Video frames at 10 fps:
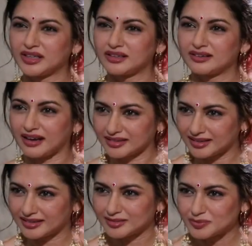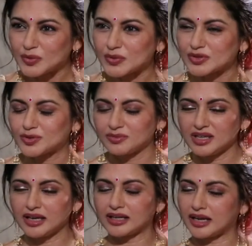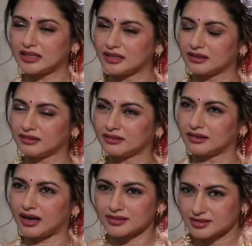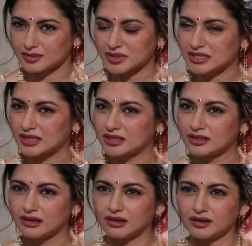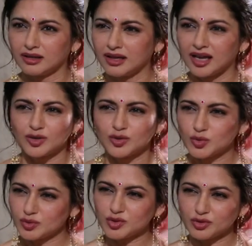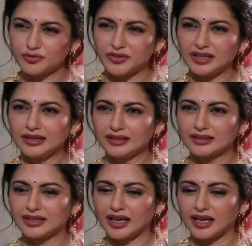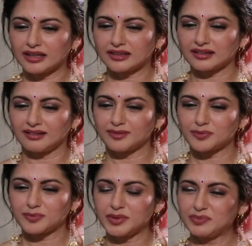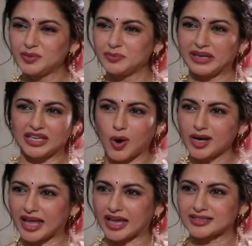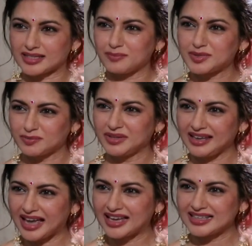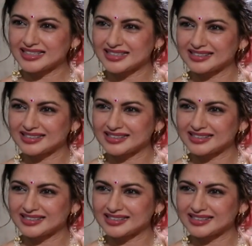When Radha approached me and I asked him, I said, don't you feel that people may not accept me as